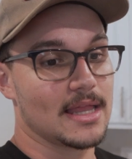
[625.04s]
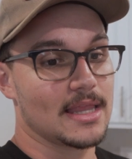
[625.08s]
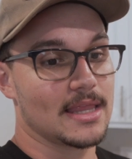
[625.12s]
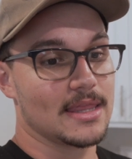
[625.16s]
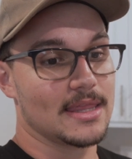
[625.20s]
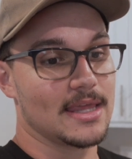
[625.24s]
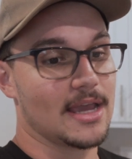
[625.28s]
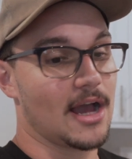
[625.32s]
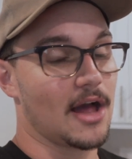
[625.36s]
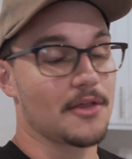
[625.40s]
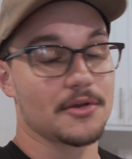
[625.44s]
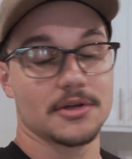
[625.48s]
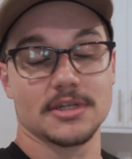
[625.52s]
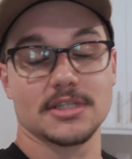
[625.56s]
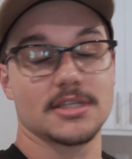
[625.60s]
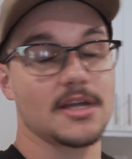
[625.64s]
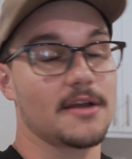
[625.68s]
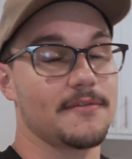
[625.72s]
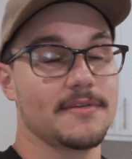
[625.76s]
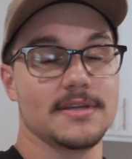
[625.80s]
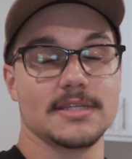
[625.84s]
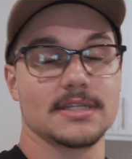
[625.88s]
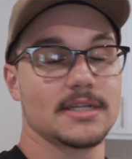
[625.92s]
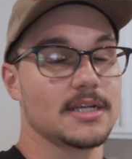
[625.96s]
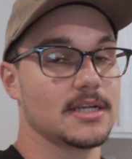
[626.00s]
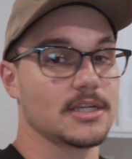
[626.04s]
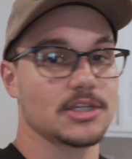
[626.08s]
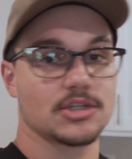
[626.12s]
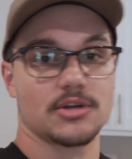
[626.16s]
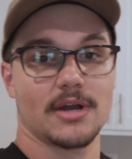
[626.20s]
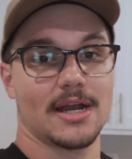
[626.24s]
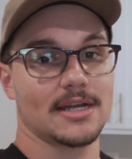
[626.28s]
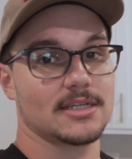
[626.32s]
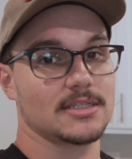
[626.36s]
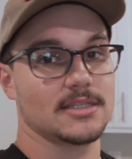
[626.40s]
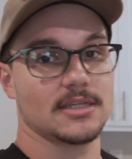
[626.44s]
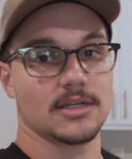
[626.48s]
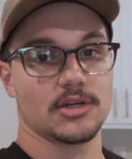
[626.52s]
the other stuff isn't gonna
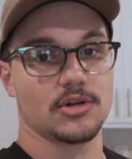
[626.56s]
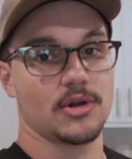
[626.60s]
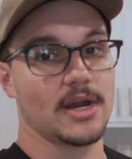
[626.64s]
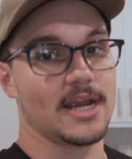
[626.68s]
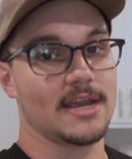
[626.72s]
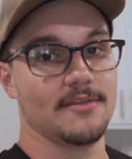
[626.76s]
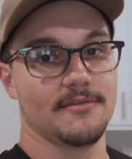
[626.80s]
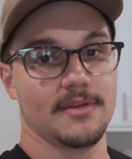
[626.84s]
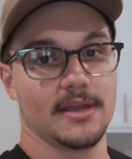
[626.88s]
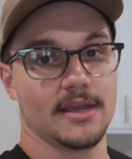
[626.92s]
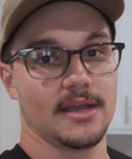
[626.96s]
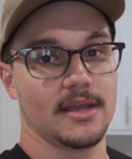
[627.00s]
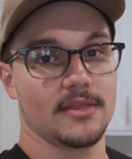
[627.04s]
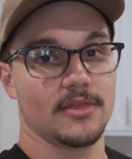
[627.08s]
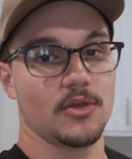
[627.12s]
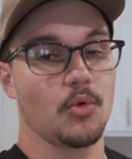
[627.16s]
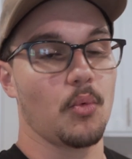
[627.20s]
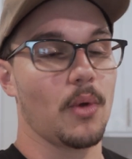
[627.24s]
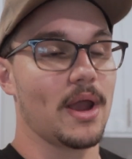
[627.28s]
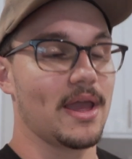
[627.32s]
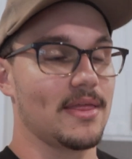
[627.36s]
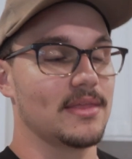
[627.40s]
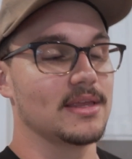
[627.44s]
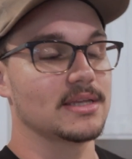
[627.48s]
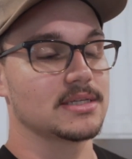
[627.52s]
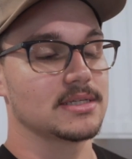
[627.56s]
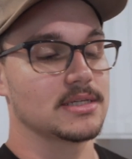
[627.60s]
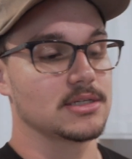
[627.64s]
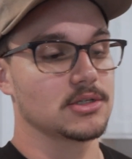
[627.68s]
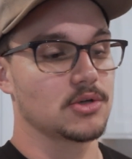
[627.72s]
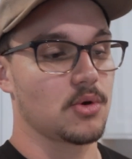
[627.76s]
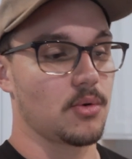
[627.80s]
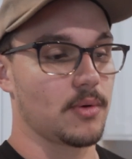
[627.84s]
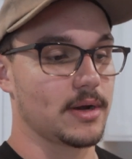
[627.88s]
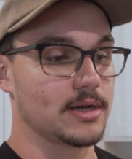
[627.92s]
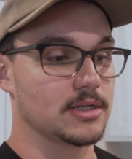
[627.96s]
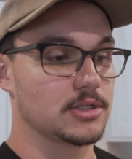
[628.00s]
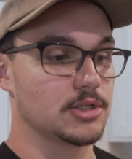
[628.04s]
scratch the craving the way this is
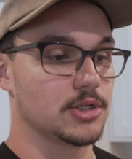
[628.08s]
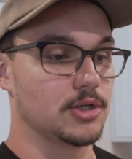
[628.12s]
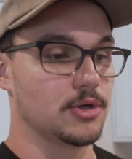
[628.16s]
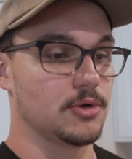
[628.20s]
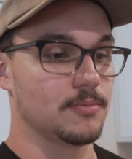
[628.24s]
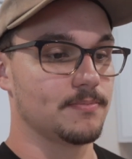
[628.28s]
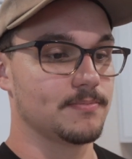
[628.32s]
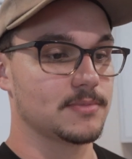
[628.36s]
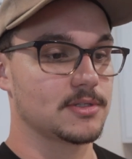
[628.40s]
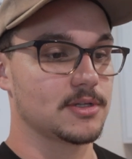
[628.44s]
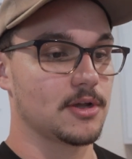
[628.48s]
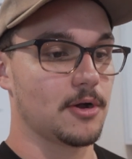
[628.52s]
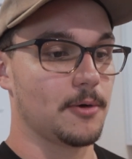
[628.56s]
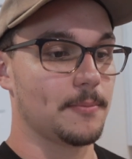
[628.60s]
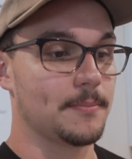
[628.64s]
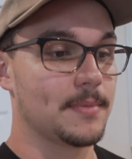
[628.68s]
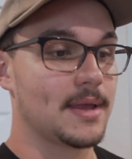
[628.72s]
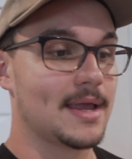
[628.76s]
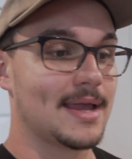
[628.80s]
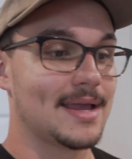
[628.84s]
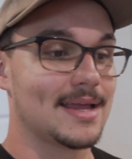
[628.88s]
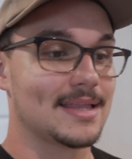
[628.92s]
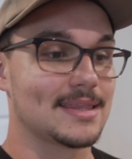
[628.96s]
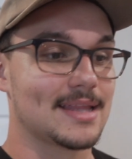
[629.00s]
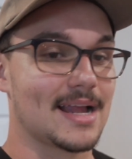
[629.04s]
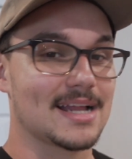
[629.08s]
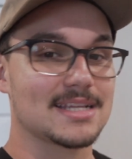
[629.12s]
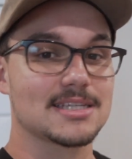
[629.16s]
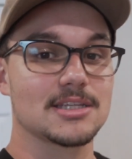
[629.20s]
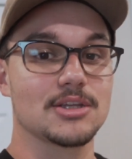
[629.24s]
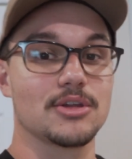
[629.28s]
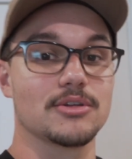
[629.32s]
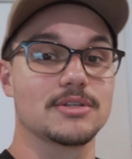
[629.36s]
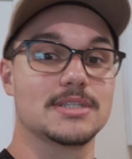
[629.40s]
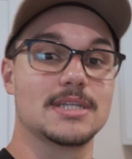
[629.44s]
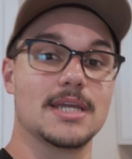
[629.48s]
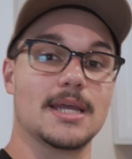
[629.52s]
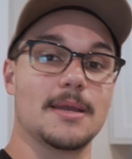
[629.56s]
going to. So that's a
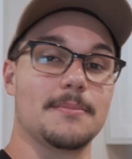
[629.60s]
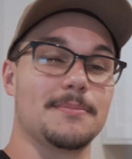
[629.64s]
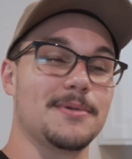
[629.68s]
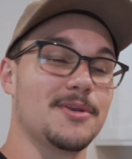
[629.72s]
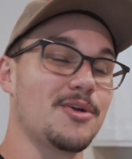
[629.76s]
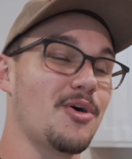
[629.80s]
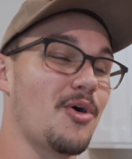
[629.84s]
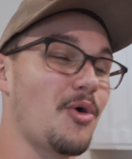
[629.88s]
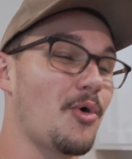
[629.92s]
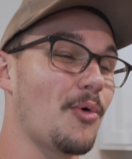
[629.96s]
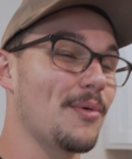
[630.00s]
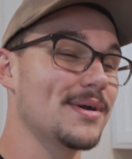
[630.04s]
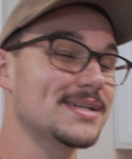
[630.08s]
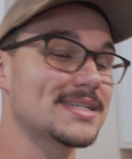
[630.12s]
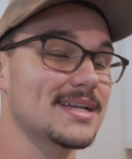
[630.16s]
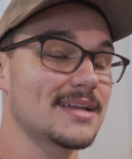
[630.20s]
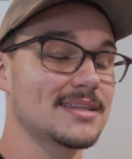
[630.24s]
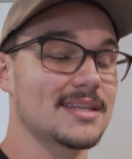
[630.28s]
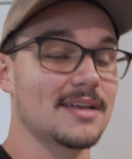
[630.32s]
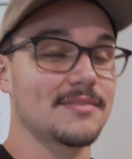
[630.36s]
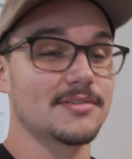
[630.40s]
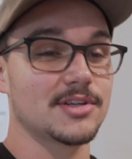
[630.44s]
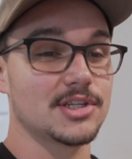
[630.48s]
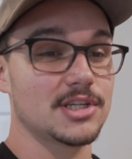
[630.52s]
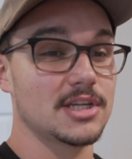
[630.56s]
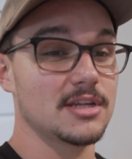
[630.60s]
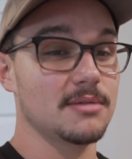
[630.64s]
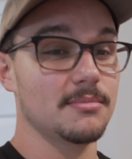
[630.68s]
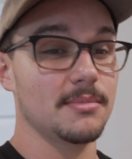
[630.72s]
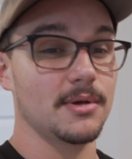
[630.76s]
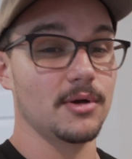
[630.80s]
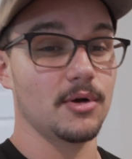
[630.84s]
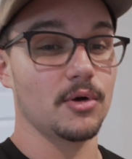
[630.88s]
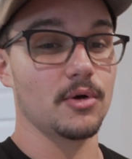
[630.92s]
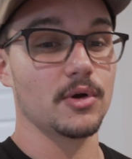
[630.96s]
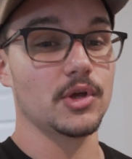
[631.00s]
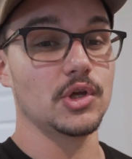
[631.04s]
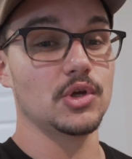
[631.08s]
little tip. You don't always have to have a cheat
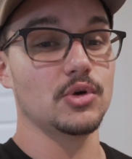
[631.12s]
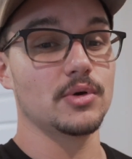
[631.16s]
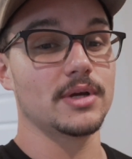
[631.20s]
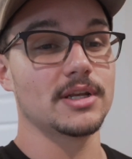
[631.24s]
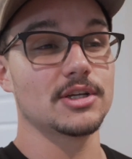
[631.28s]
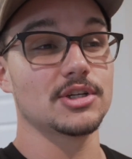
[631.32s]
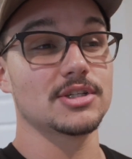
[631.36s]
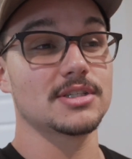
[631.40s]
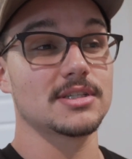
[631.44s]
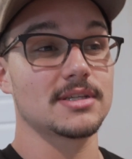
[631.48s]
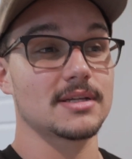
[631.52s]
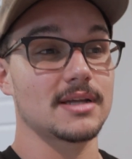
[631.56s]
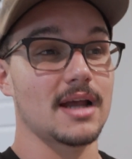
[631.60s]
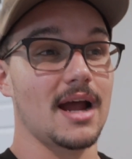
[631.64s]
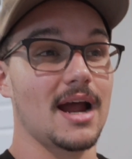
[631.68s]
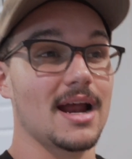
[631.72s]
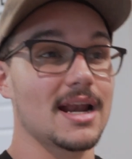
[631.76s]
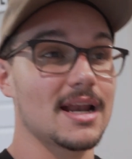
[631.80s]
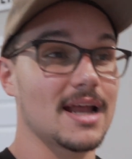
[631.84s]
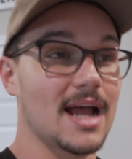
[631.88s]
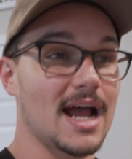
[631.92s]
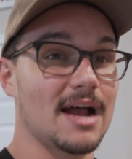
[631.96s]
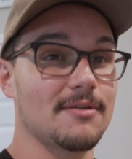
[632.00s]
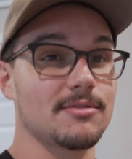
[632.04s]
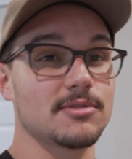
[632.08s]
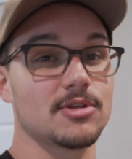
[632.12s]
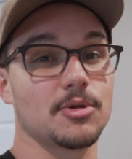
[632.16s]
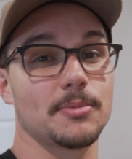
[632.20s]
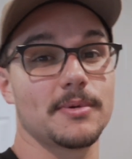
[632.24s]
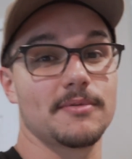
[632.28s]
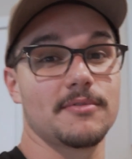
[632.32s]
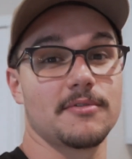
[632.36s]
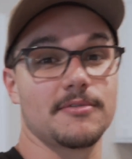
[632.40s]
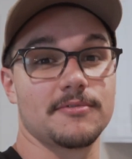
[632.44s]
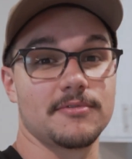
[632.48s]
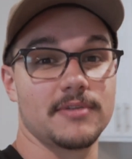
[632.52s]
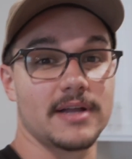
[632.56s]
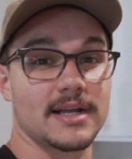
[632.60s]
meal. You can just kind of have a little bit
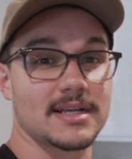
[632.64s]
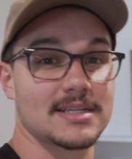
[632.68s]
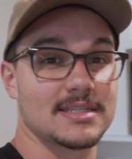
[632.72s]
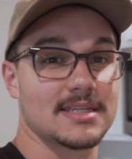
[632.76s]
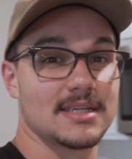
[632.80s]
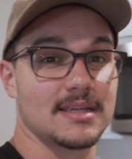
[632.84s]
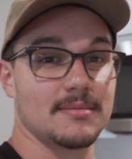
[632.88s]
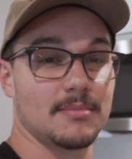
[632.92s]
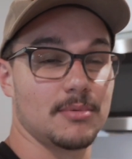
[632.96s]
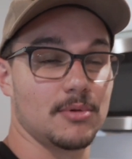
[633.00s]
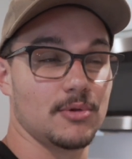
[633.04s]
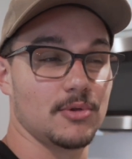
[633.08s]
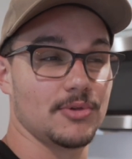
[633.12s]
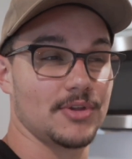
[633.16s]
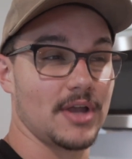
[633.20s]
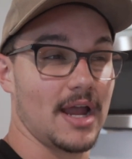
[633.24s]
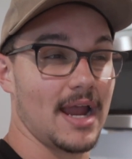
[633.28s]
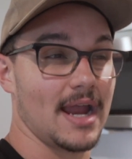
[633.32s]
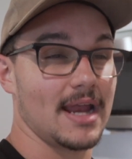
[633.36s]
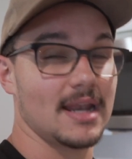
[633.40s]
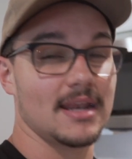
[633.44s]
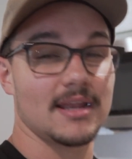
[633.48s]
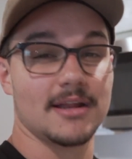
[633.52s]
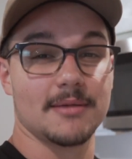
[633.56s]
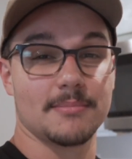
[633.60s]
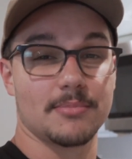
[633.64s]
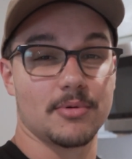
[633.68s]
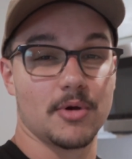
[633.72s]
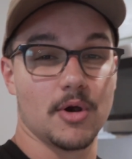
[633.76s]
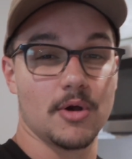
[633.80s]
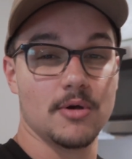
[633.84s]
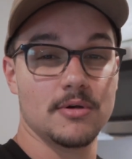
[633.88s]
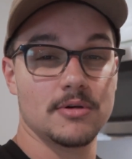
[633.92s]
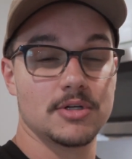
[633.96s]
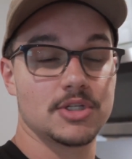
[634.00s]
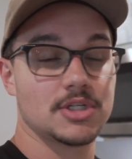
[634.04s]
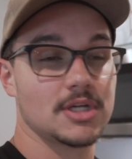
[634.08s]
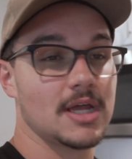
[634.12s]
of a flexible dieting
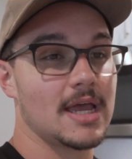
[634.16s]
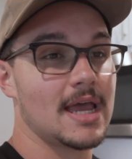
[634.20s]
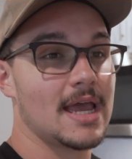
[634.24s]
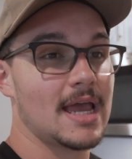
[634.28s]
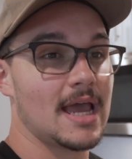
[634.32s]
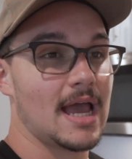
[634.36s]
approach.